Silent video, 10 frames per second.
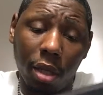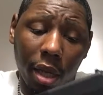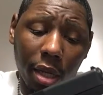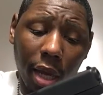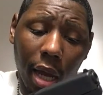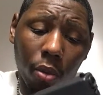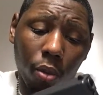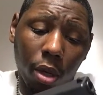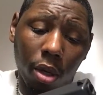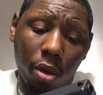and I
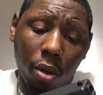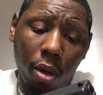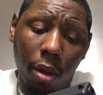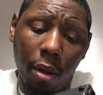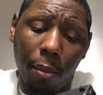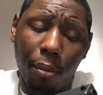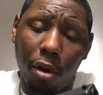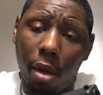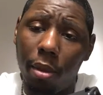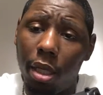will
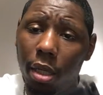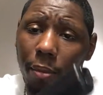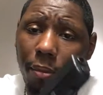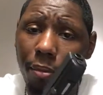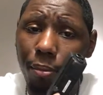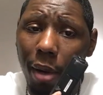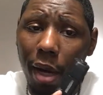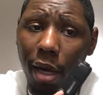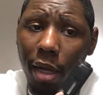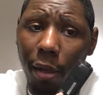probably
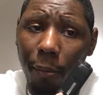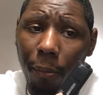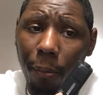buy